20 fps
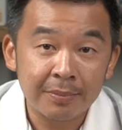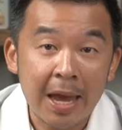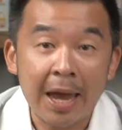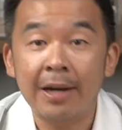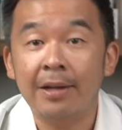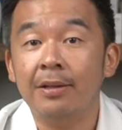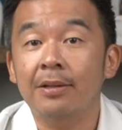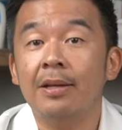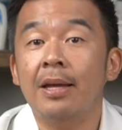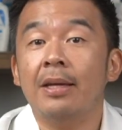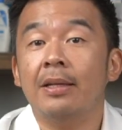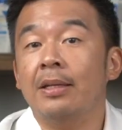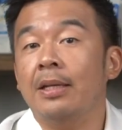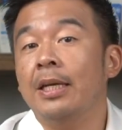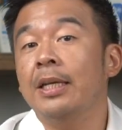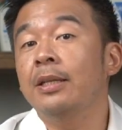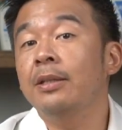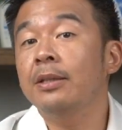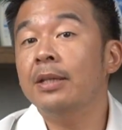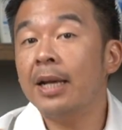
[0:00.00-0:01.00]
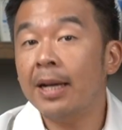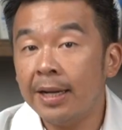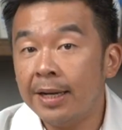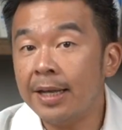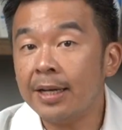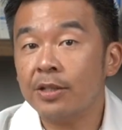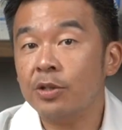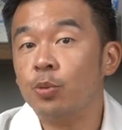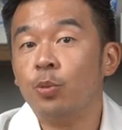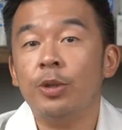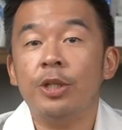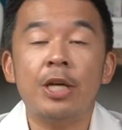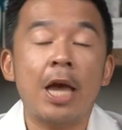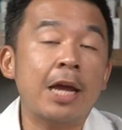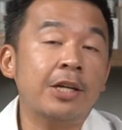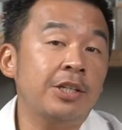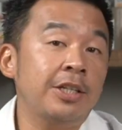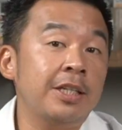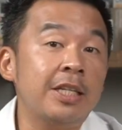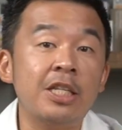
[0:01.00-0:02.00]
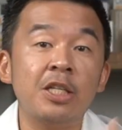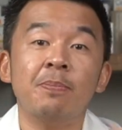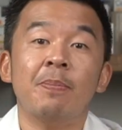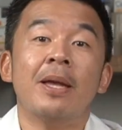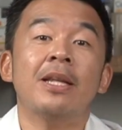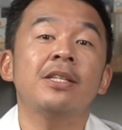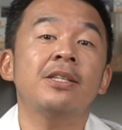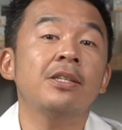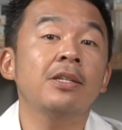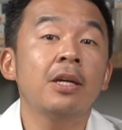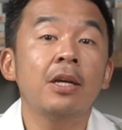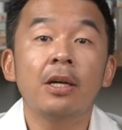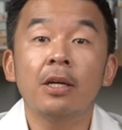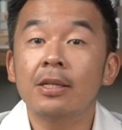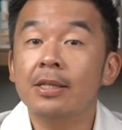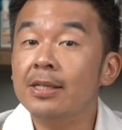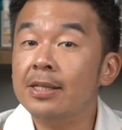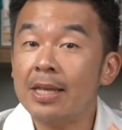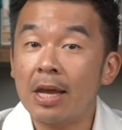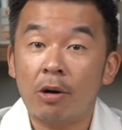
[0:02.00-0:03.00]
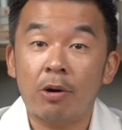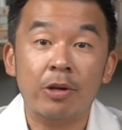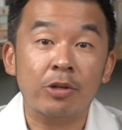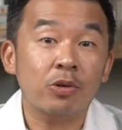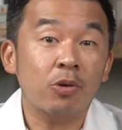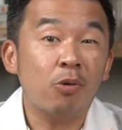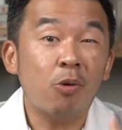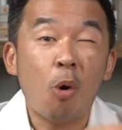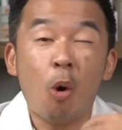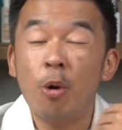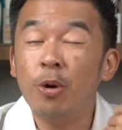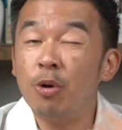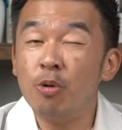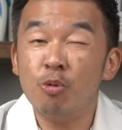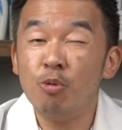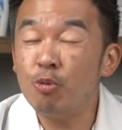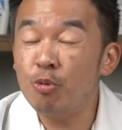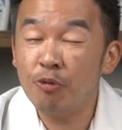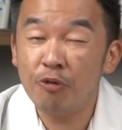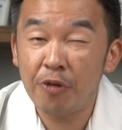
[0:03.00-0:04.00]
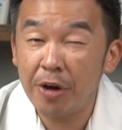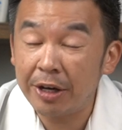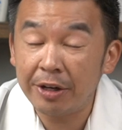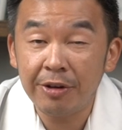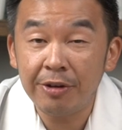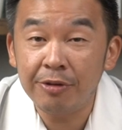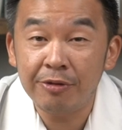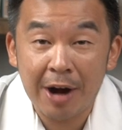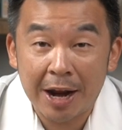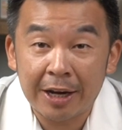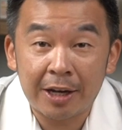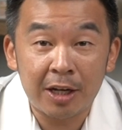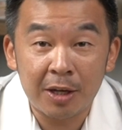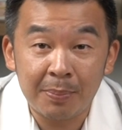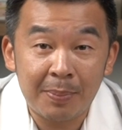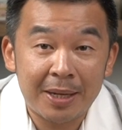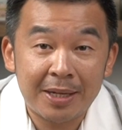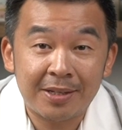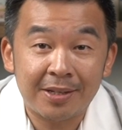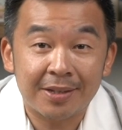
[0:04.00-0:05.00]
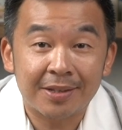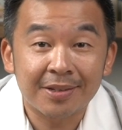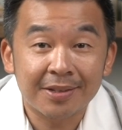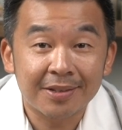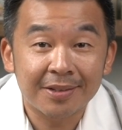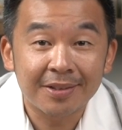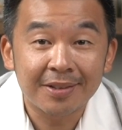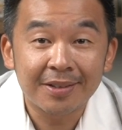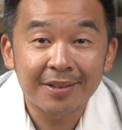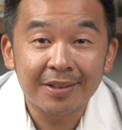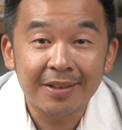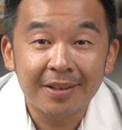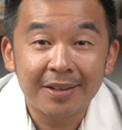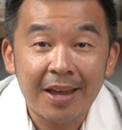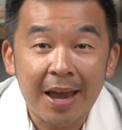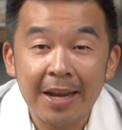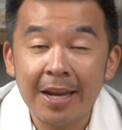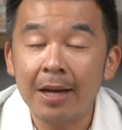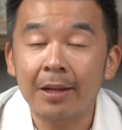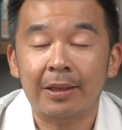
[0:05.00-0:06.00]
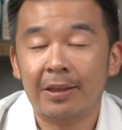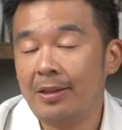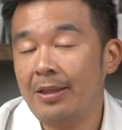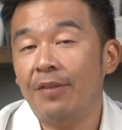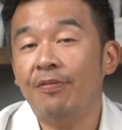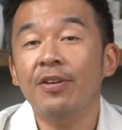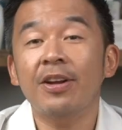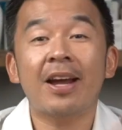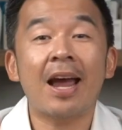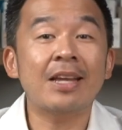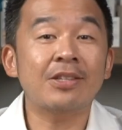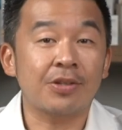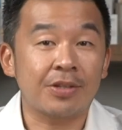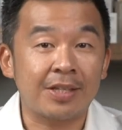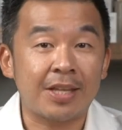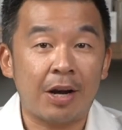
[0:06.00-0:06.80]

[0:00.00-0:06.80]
And in clinics, we actually dispense steroids on a very regular basis. And there are different kinds of